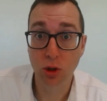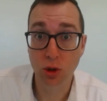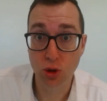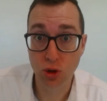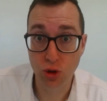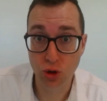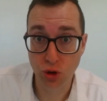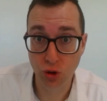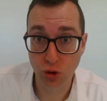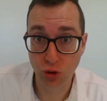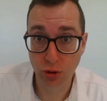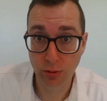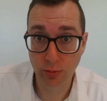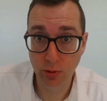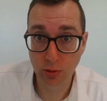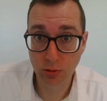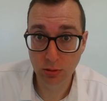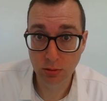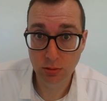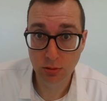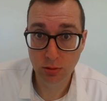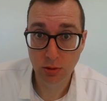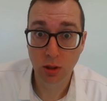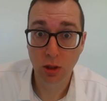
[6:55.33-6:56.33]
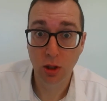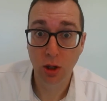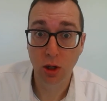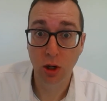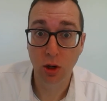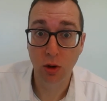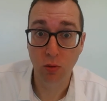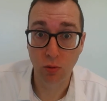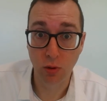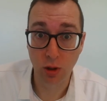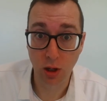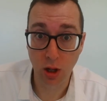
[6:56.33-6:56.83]
durable,
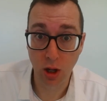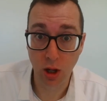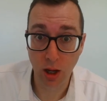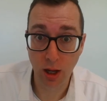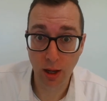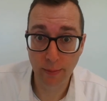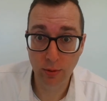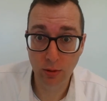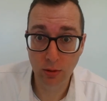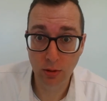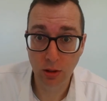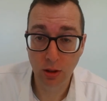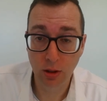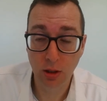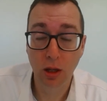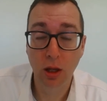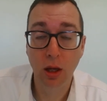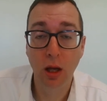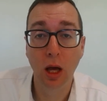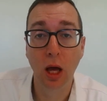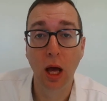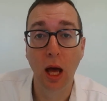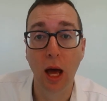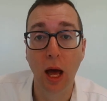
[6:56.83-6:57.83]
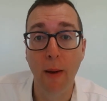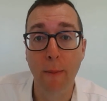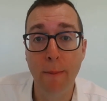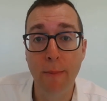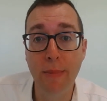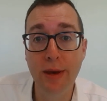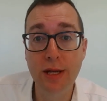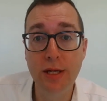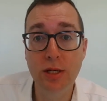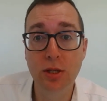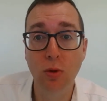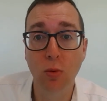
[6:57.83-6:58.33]
reliable, and
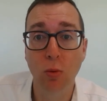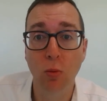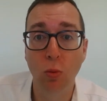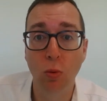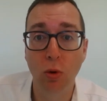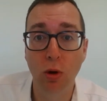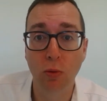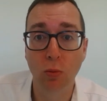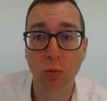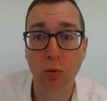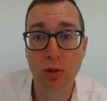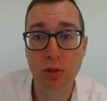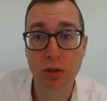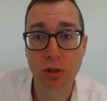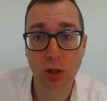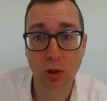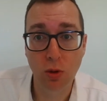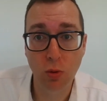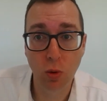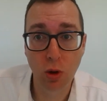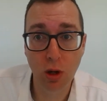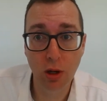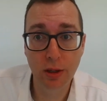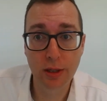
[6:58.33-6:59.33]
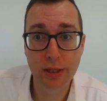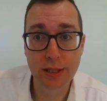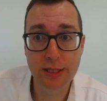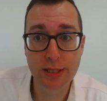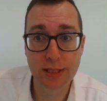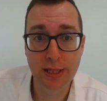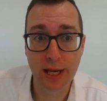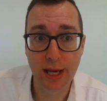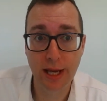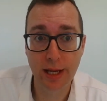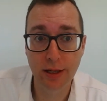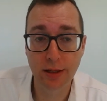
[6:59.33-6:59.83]
meet what was the quality
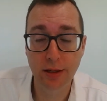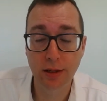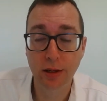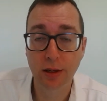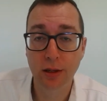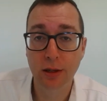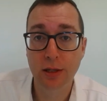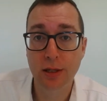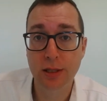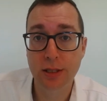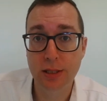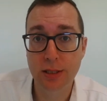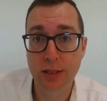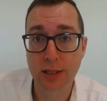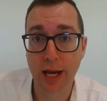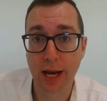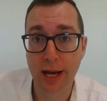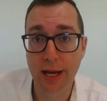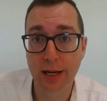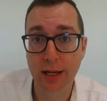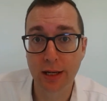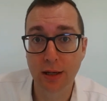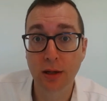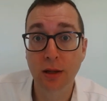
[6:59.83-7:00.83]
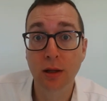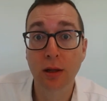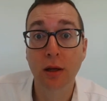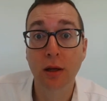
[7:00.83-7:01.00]
standard stated